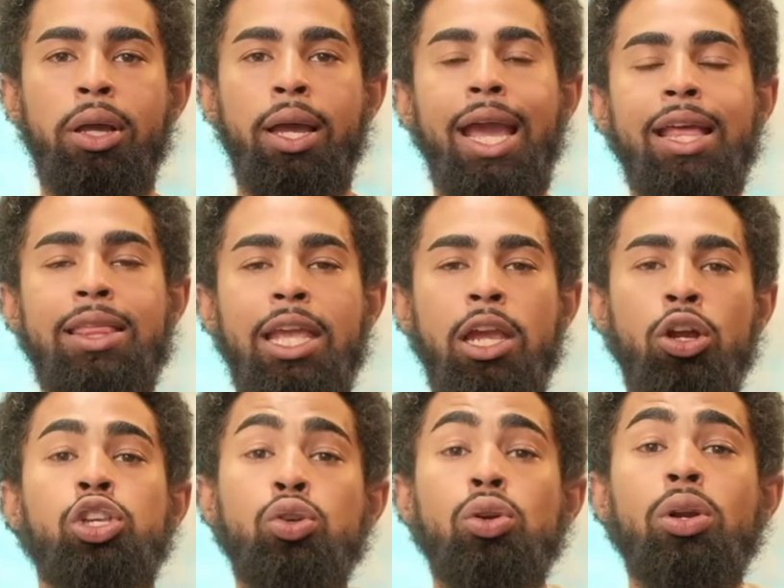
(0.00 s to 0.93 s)
and they are
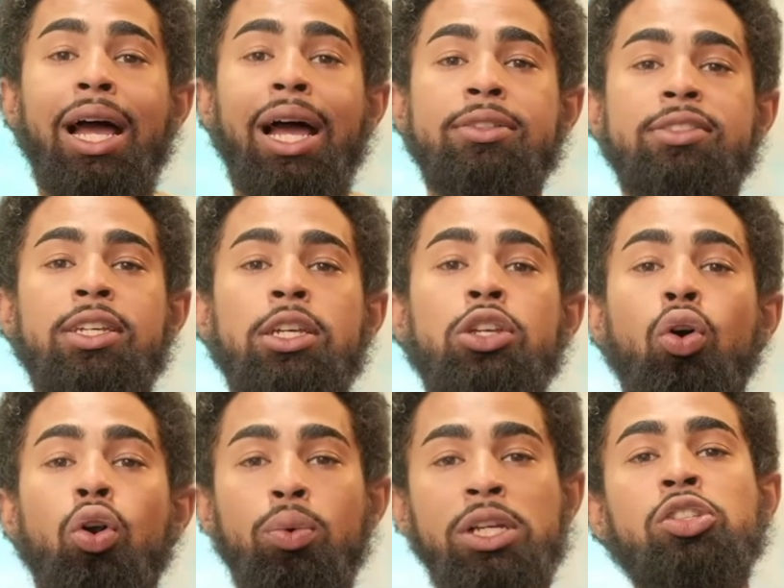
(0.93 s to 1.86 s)
utilizing
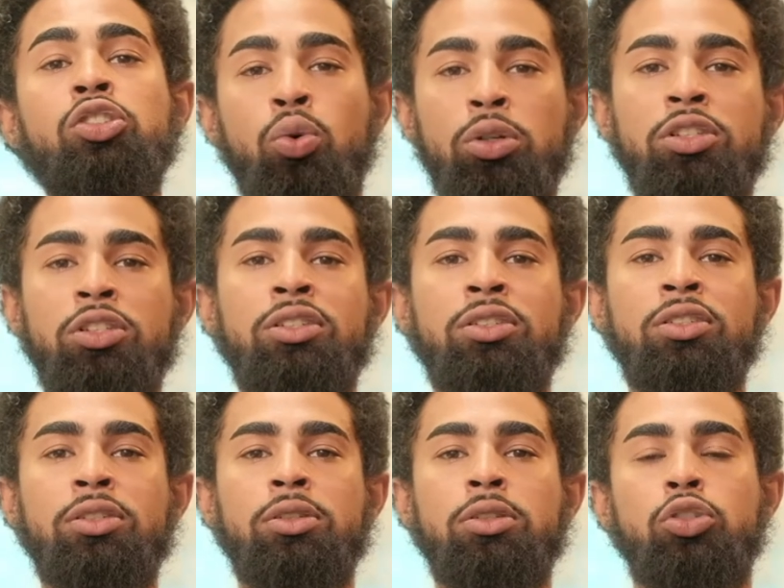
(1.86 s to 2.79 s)
your resources
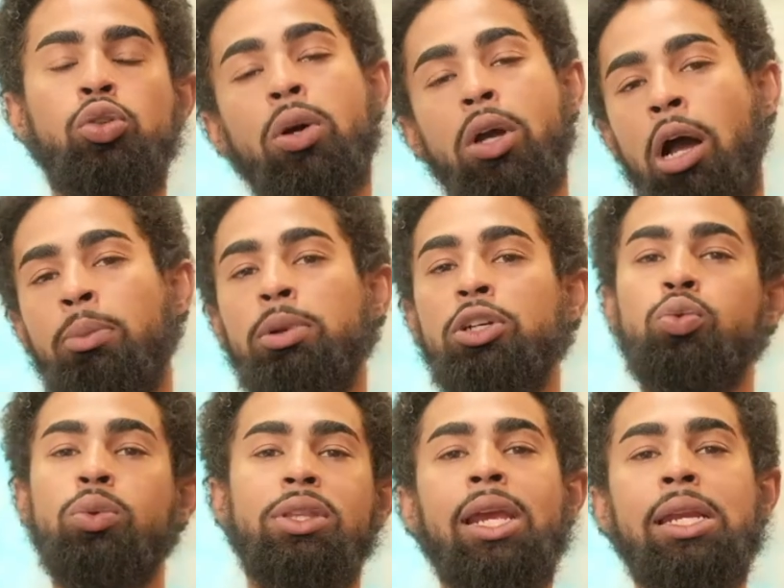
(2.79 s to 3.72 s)
to accomplish
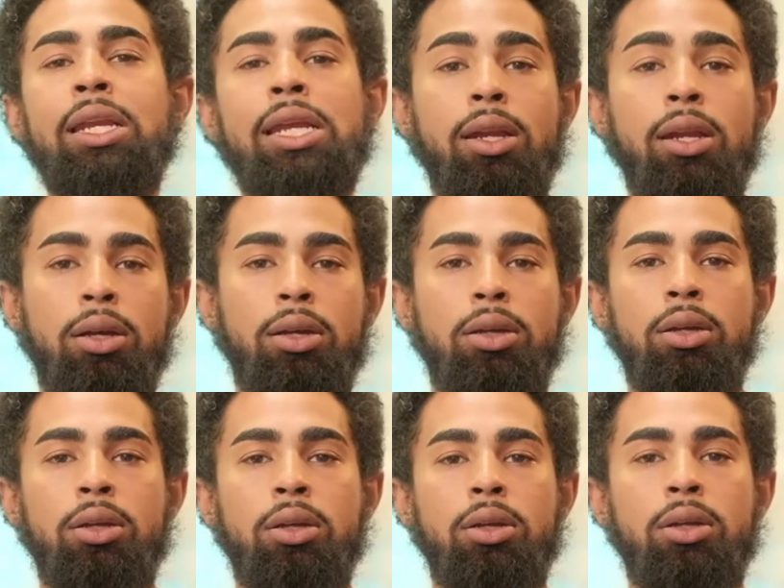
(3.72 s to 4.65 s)
what they need.
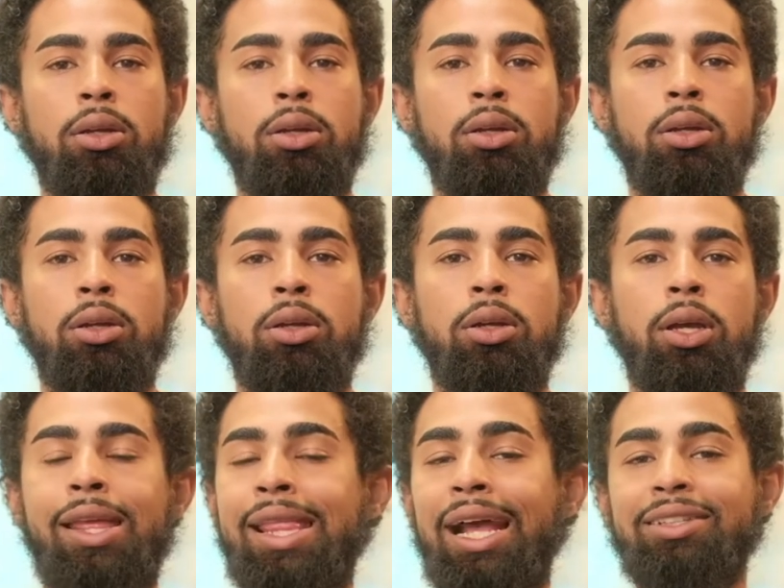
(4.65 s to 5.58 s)

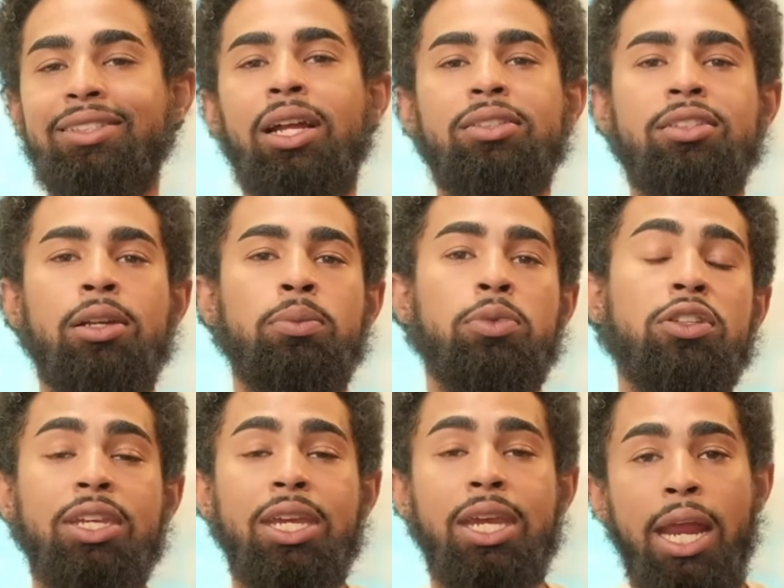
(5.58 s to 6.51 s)
And that's not something to
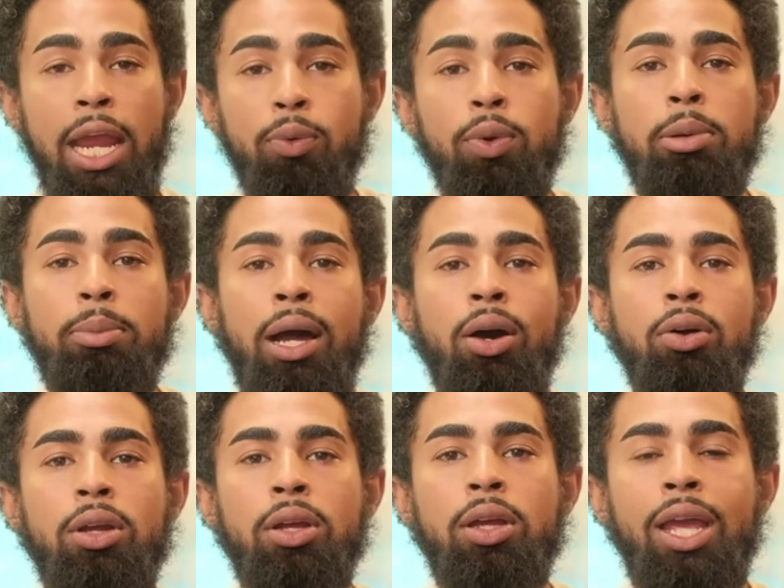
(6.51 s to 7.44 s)
get angry about.
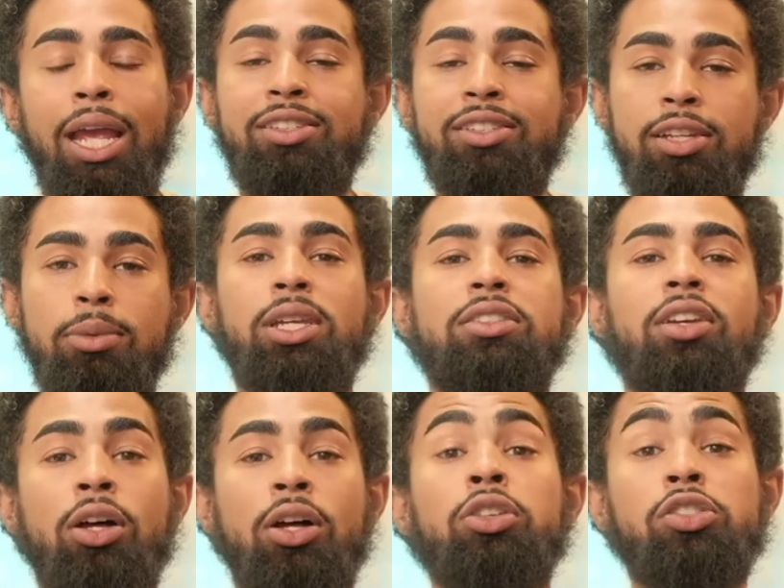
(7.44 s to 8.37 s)
It's something to
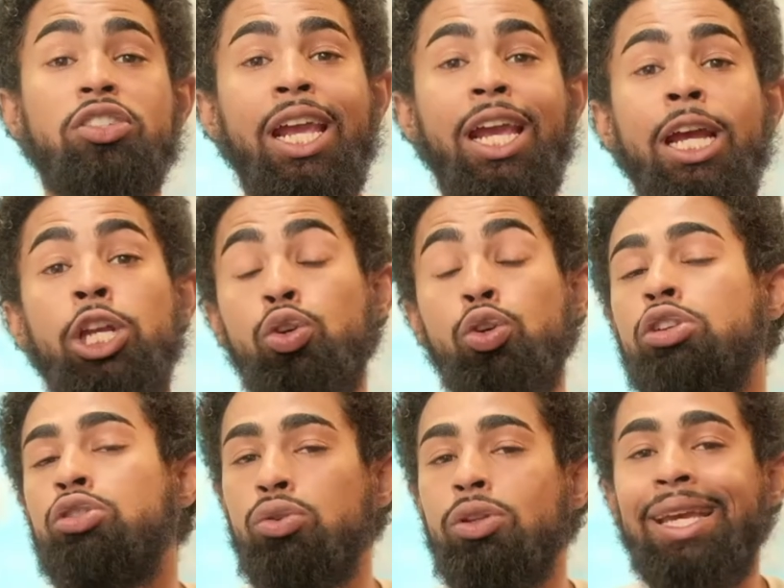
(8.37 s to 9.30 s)
understand you can
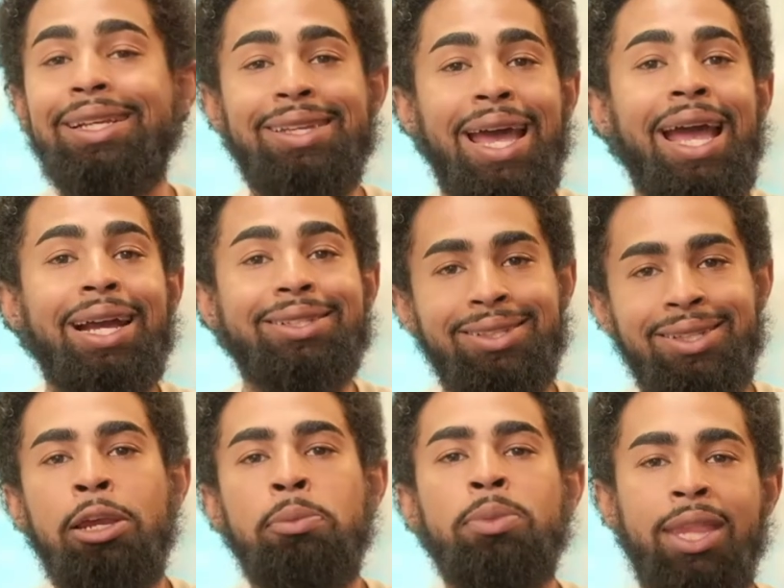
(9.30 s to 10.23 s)
do the exact
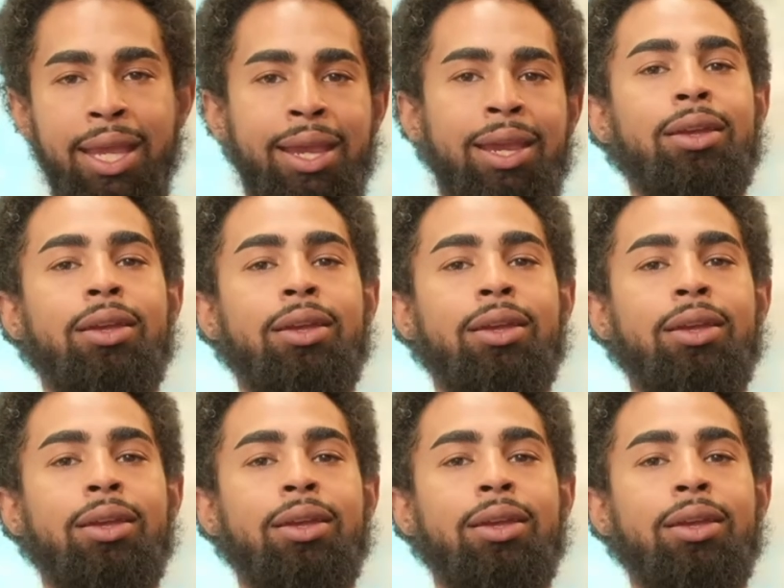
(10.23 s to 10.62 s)
same thing.